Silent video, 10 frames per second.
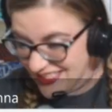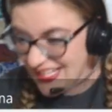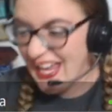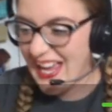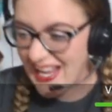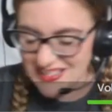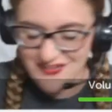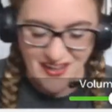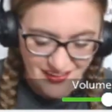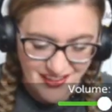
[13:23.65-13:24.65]
Yes,
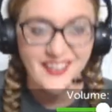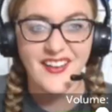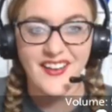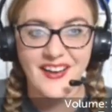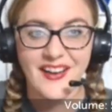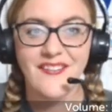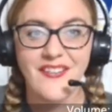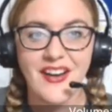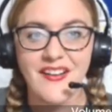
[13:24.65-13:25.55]
very good, very